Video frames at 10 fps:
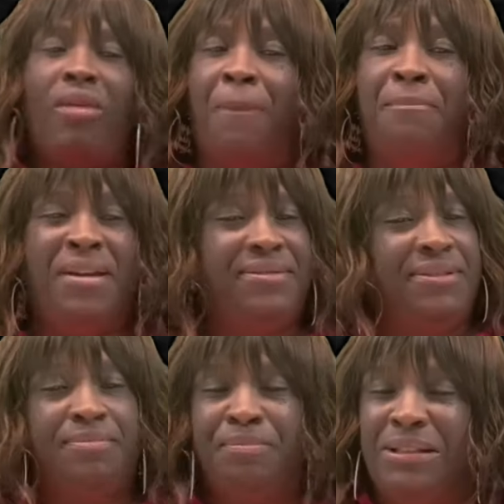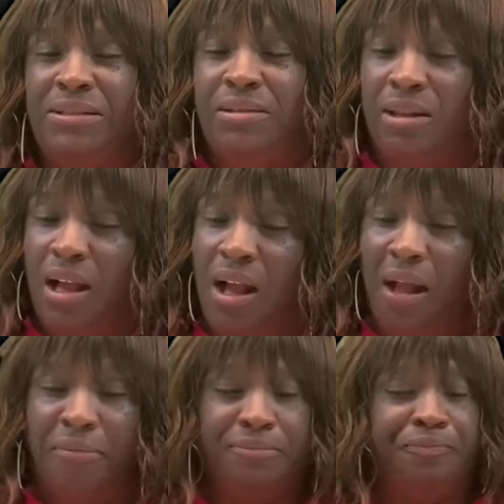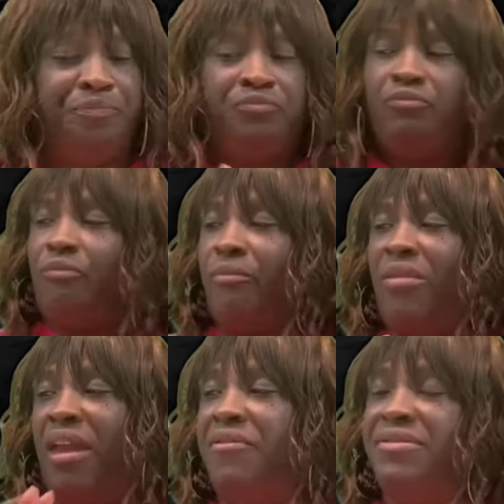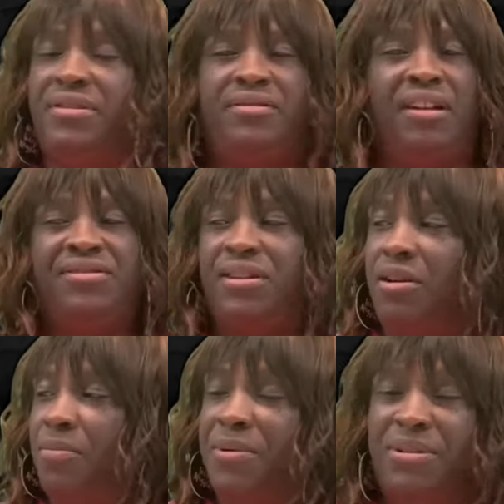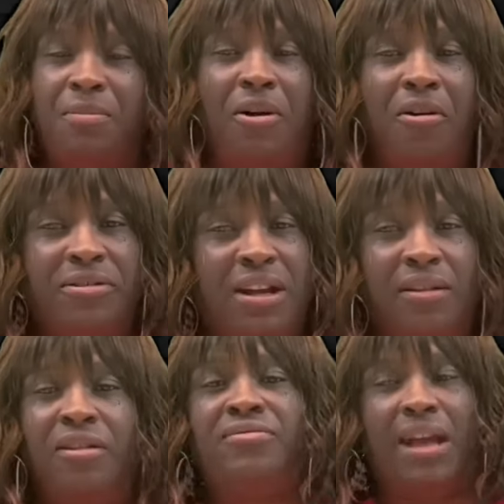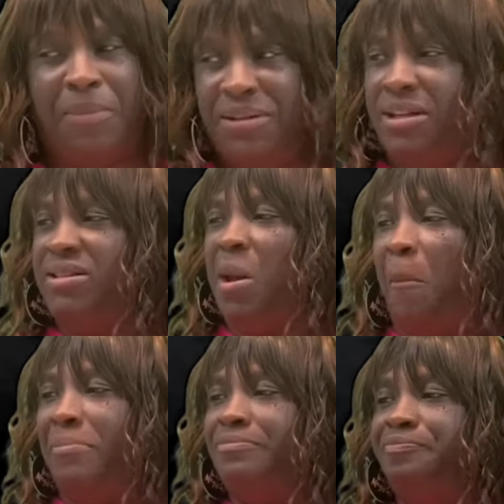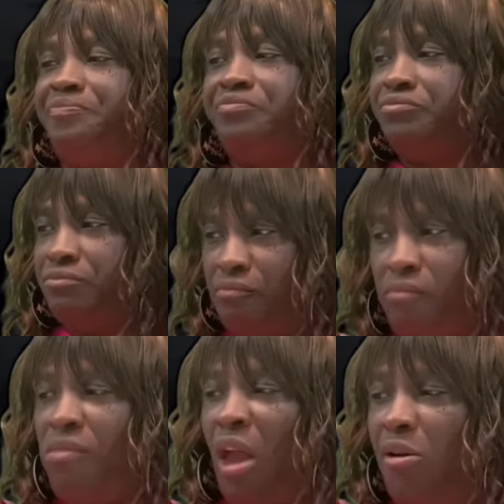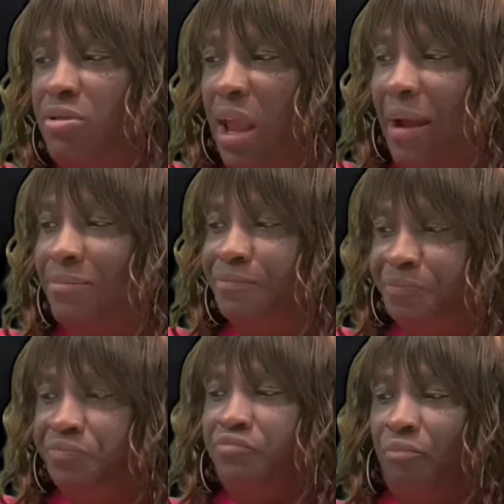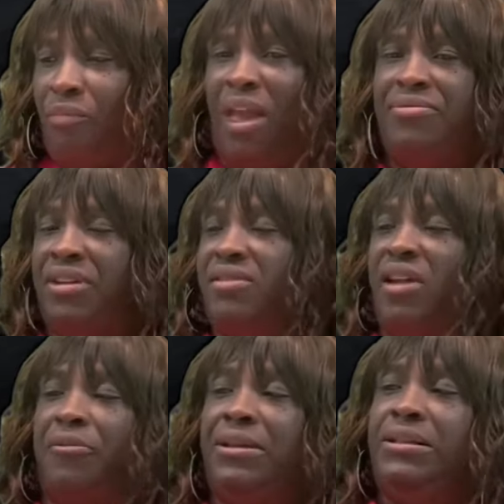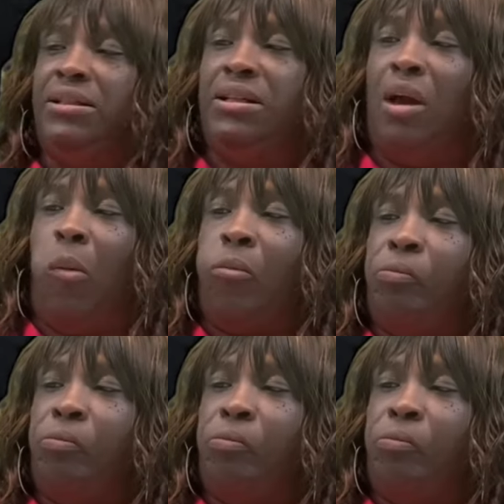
Missus B Love. Ever since I've seen her put them on her tacos, I've been eating them. Oh, yeah. And these are really good.